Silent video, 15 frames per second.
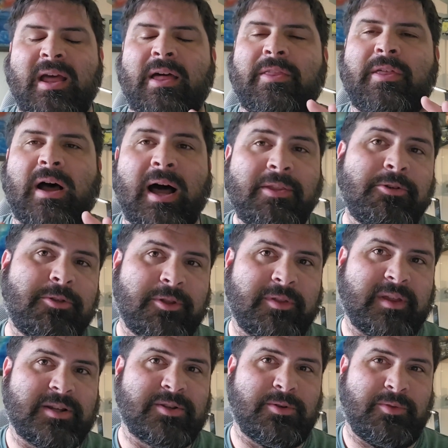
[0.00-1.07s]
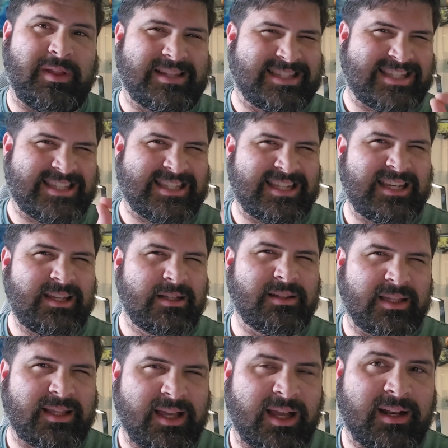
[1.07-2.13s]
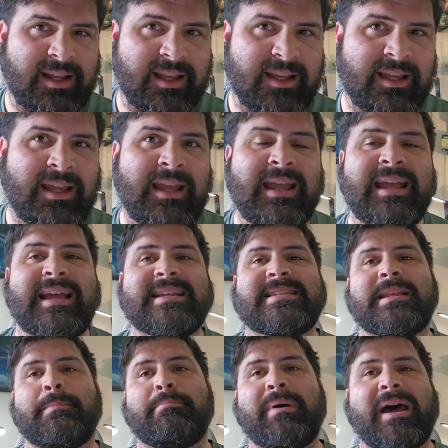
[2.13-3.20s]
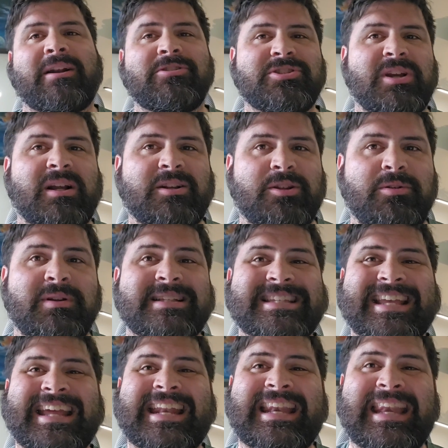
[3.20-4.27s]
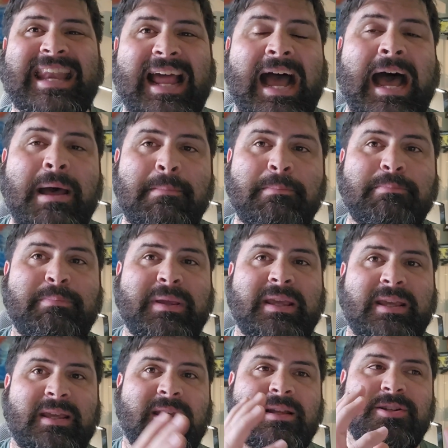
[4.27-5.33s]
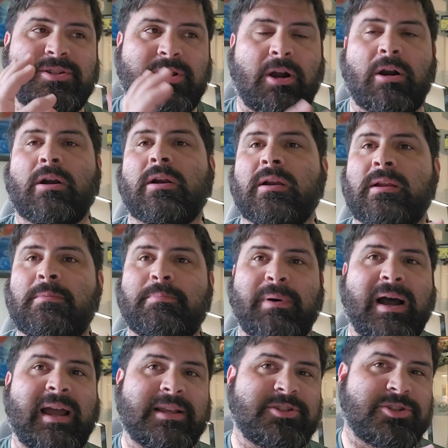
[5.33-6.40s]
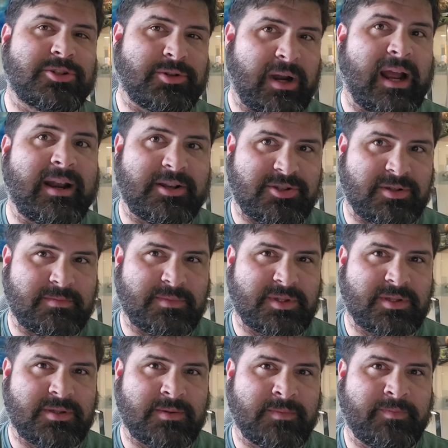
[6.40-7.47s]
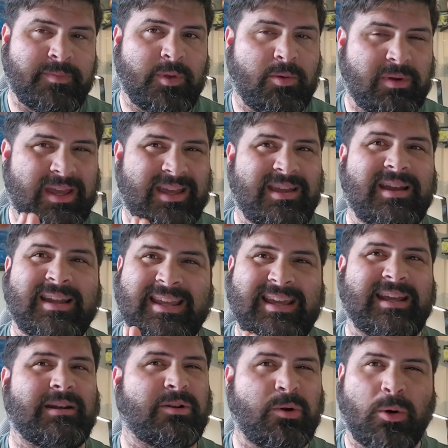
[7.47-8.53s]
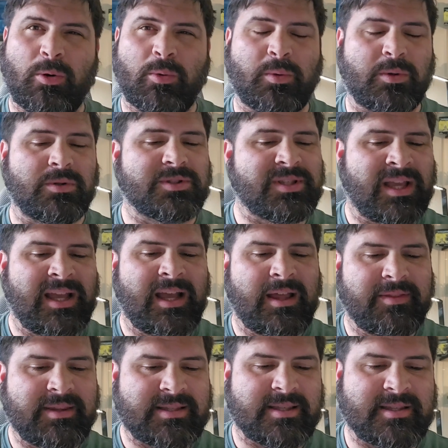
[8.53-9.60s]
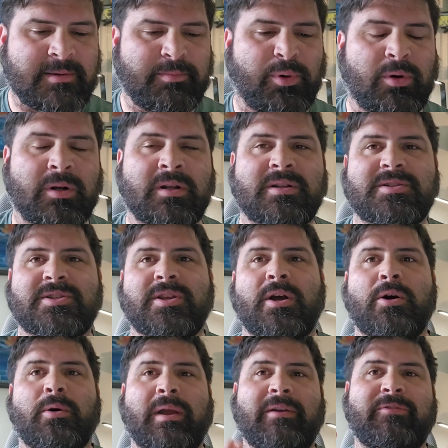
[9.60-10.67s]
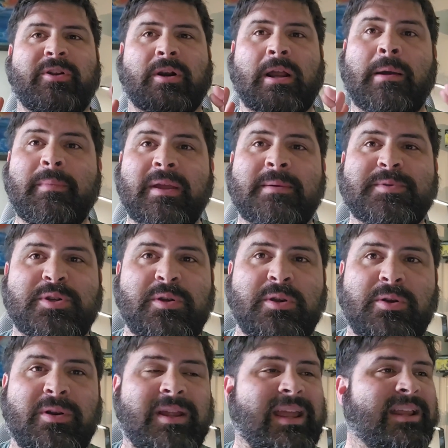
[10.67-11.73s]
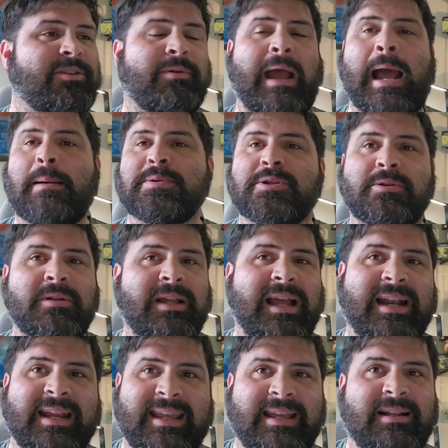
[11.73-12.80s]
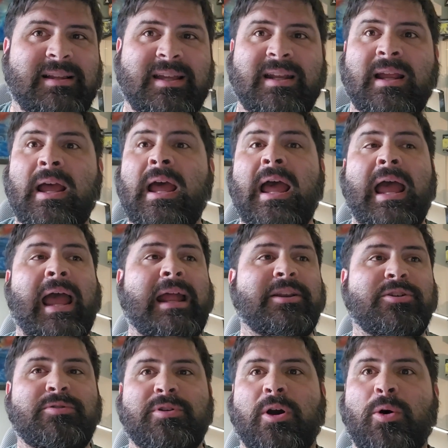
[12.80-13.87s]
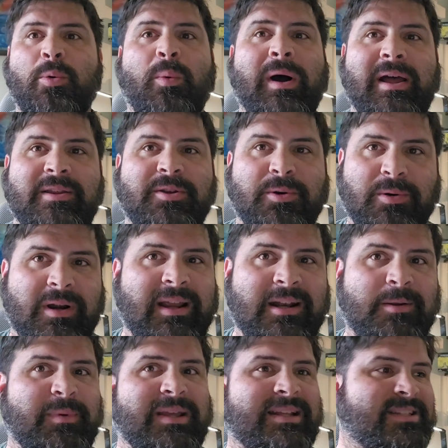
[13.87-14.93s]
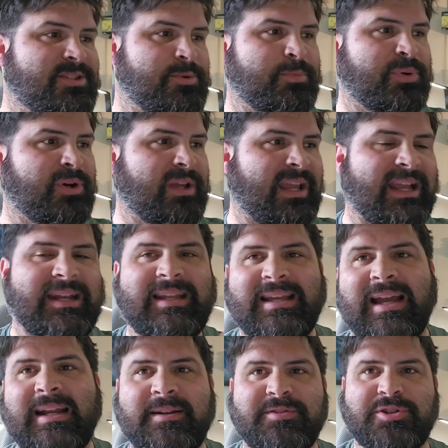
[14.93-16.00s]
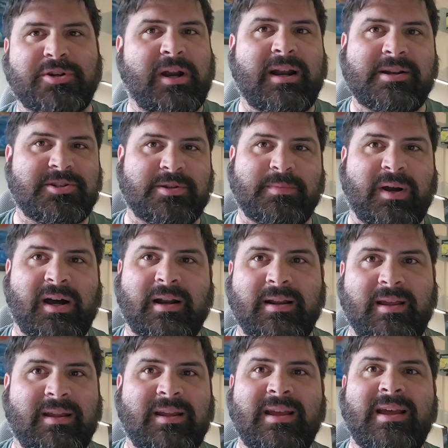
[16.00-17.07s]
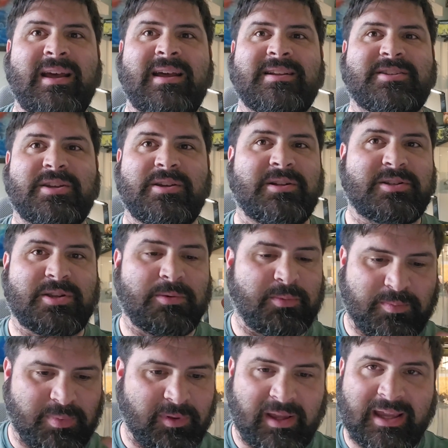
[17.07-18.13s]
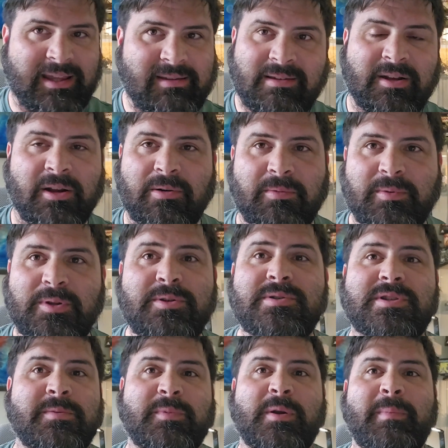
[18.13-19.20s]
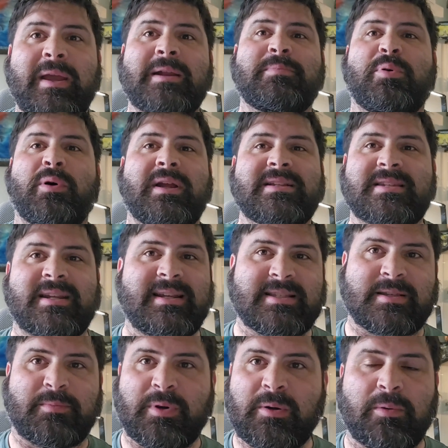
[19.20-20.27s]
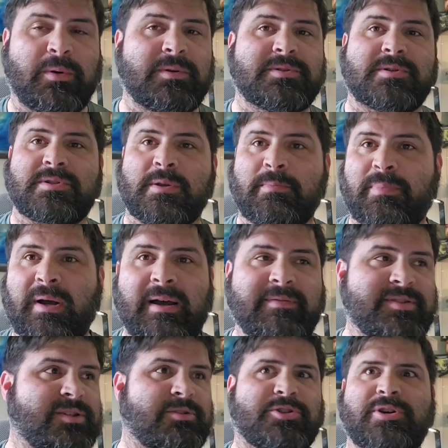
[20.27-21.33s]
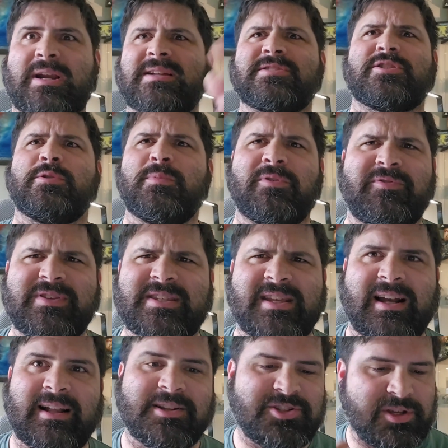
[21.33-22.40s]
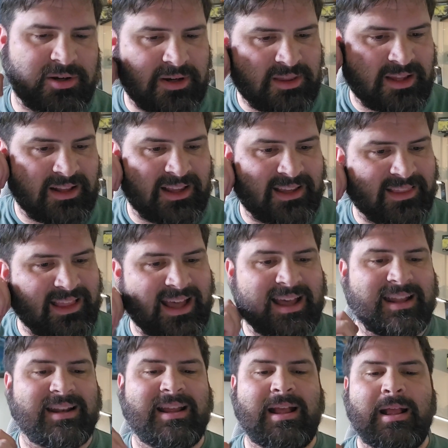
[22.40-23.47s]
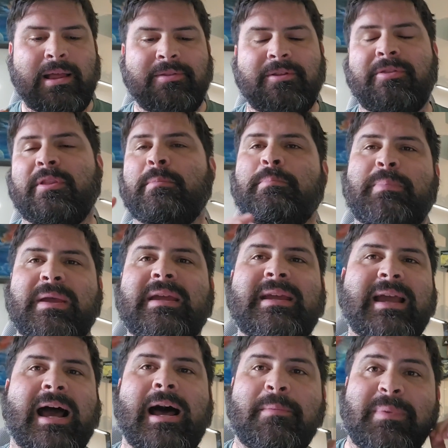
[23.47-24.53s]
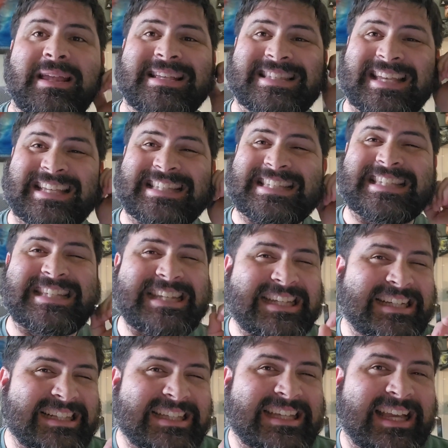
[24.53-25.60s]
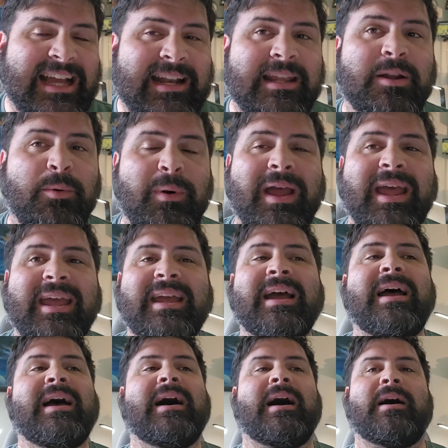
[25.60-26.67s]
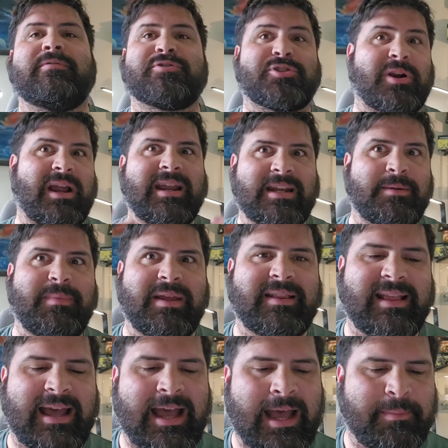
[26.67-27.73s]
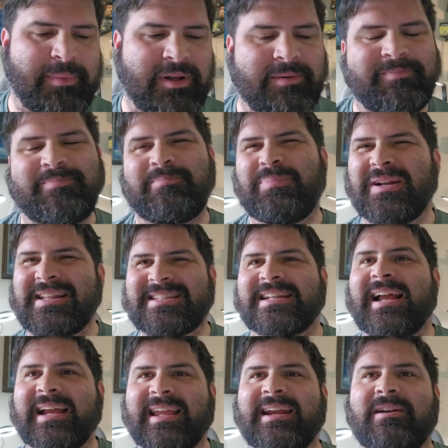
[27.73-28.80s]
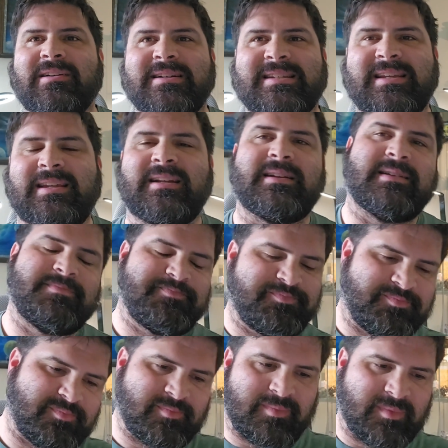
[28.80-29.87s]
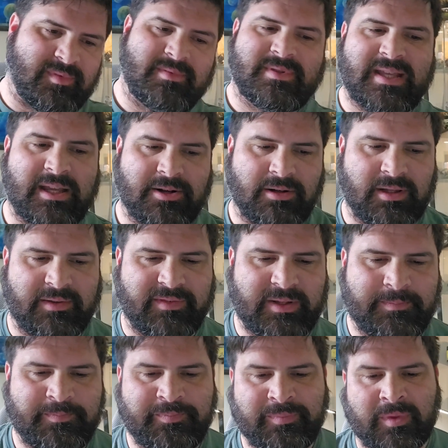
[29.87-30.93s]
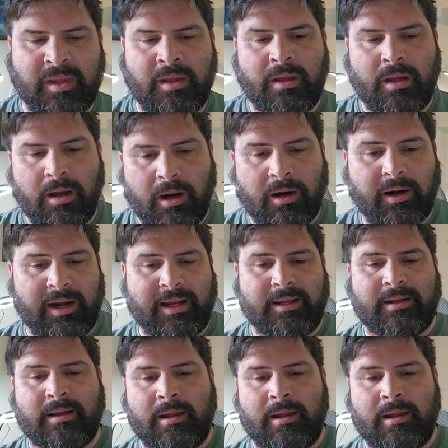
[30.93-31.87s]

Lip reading: The other thing they do that's sneakily cunning is that battle shocked units cannot be targeted by stratagems. Okay, again, core rules, this is important. So if you're coming up to a unit and you absolutely got to kill it, and you don't want your enemy to put any kind of stratagem on it to like, you know, use some command points and get some rerolls or some buffs or transhuman physiology or anything like that, then the Big Gob is a sneakily cunning way of trying to make that happen. But it's not guaranteed. Take it or leave it. All right.